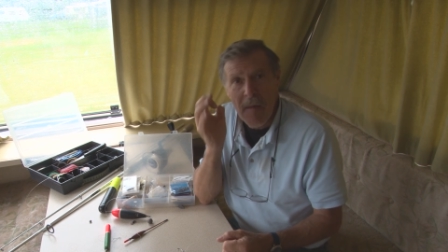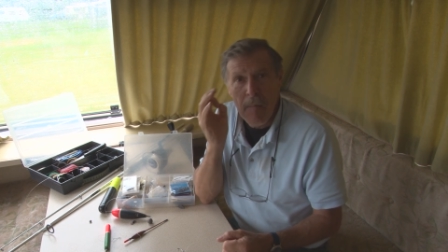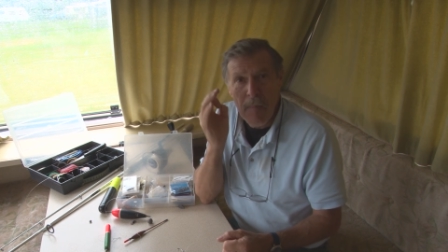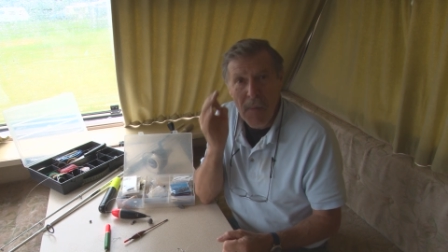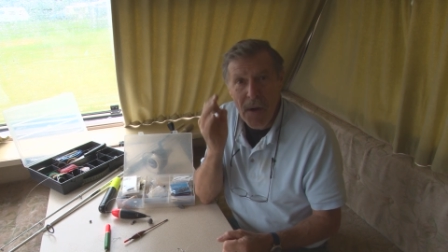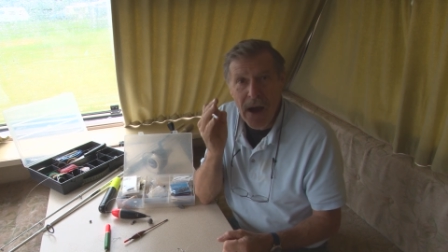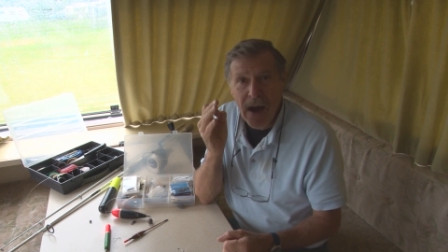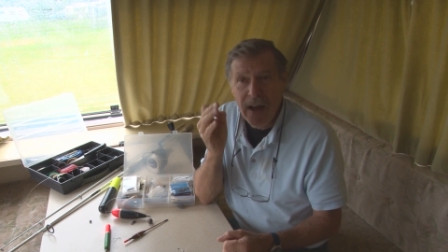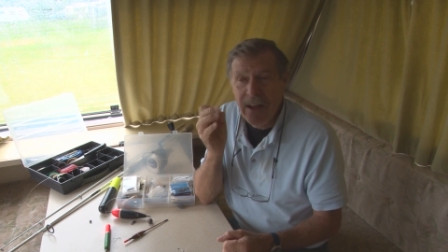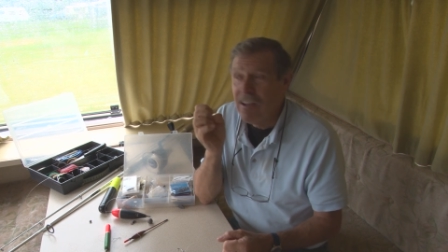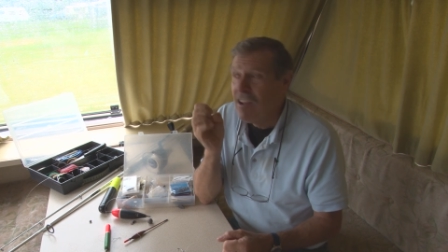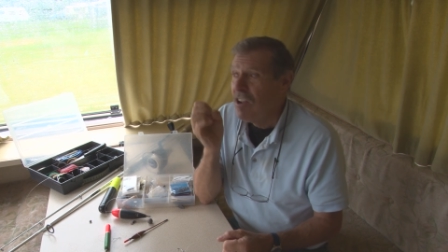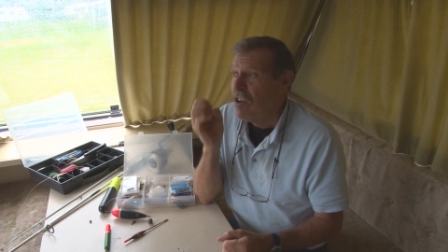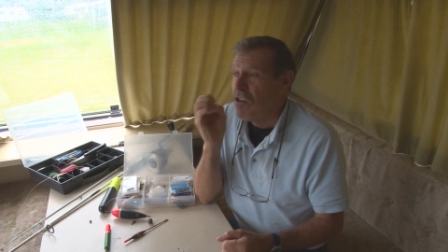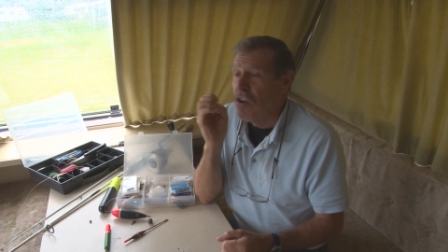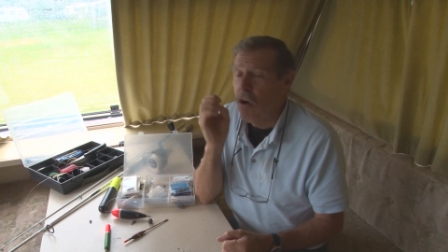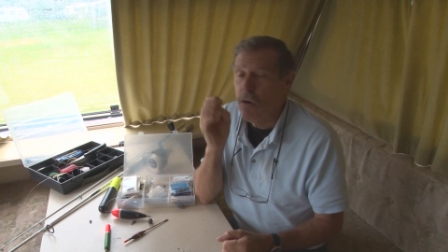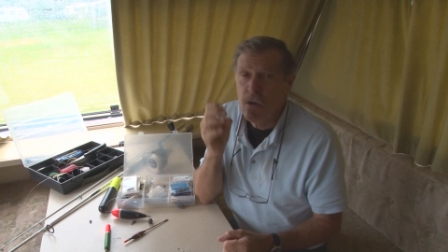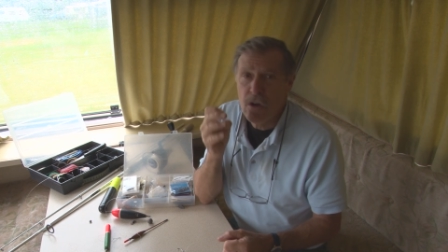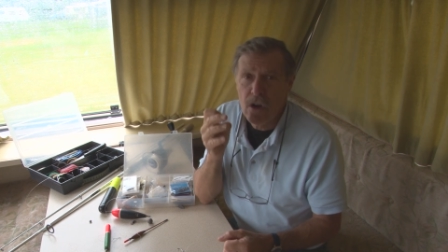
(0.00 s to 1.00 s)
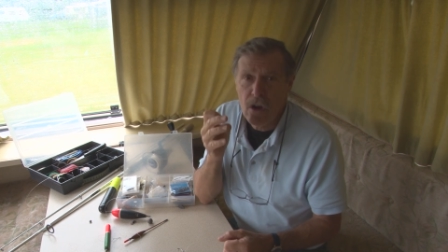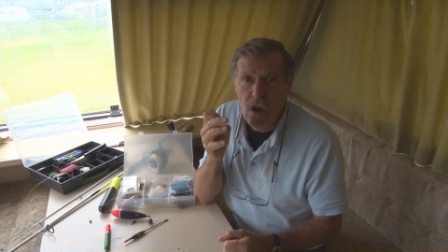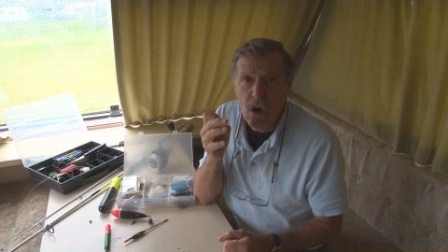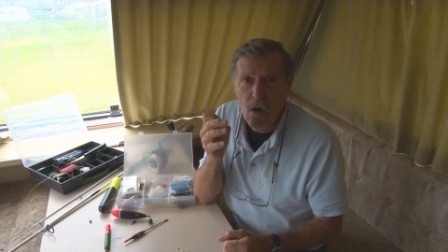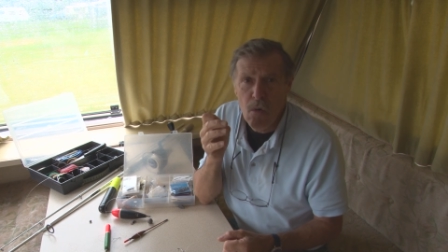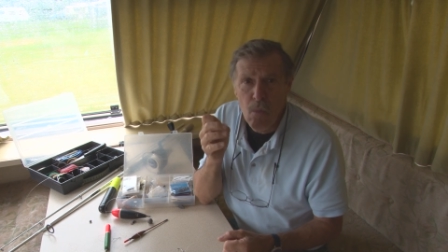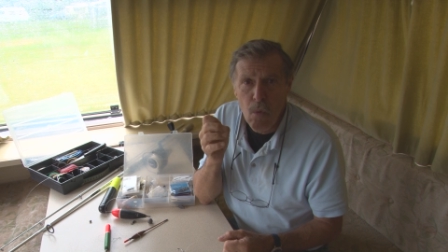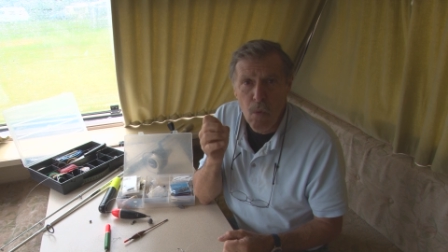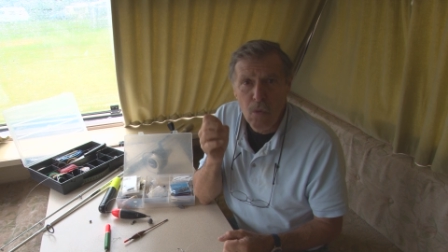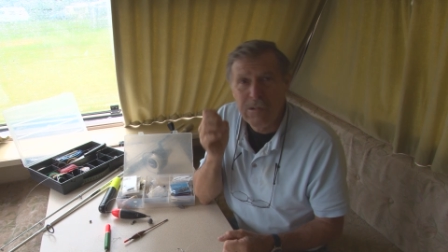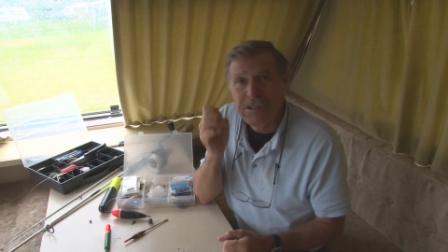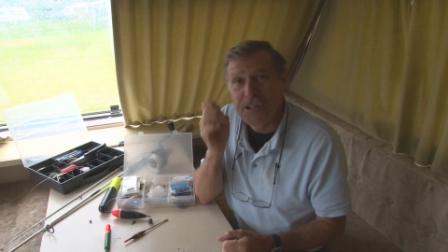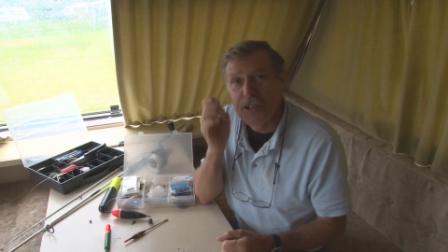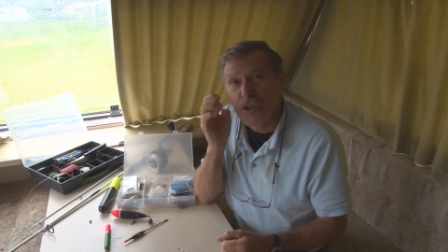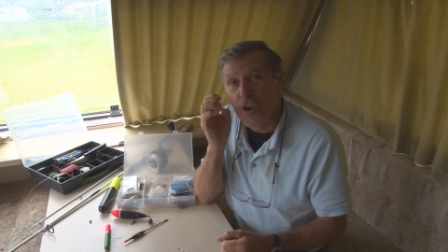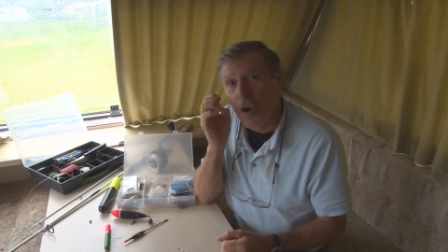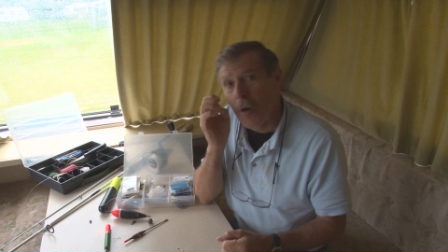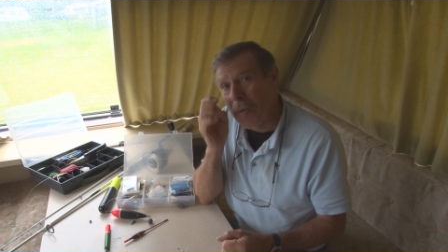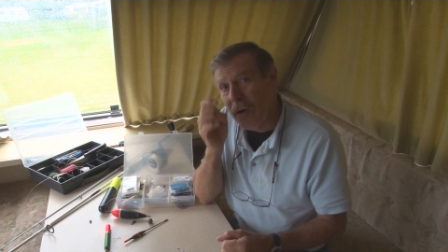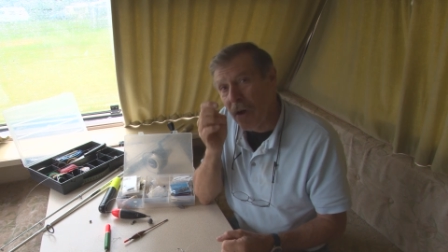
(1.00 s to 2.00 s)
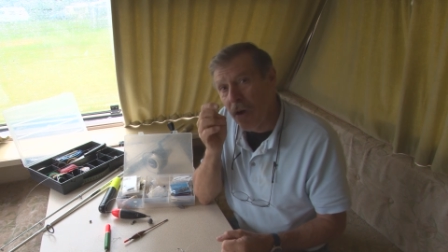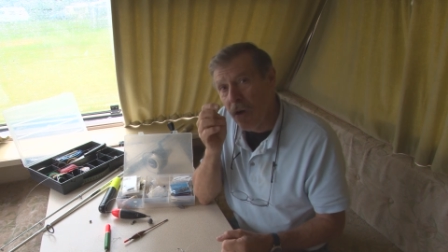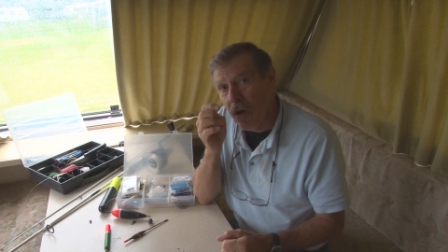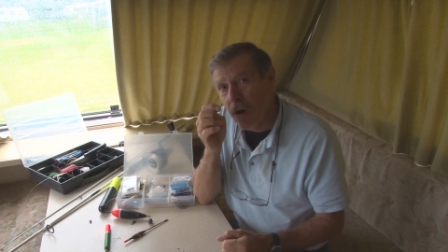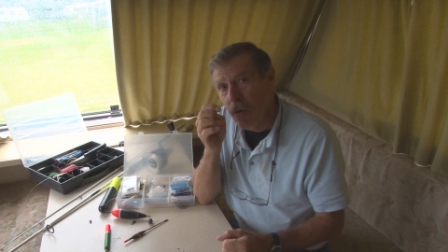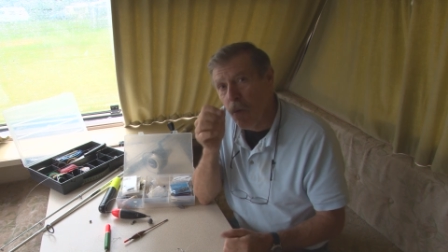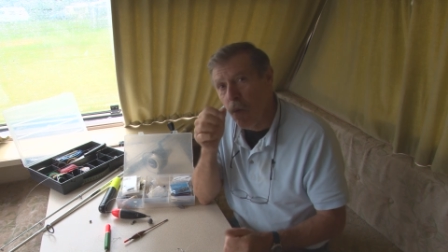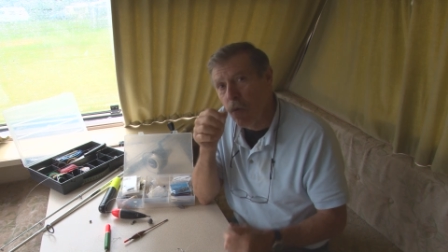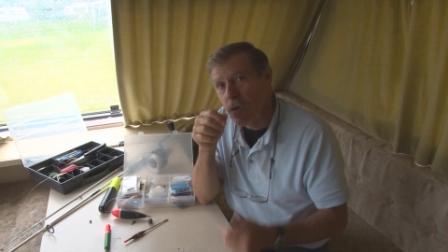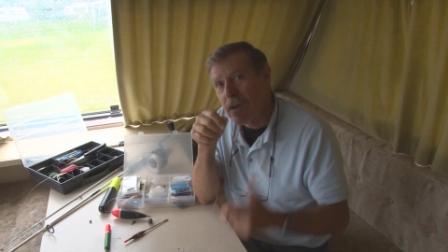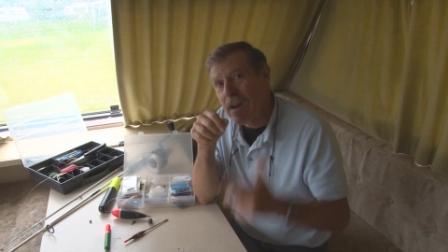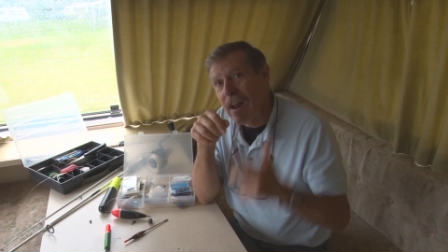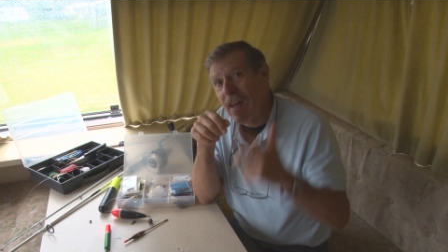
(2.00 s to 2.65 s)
but no good at low water, it's got to be high water.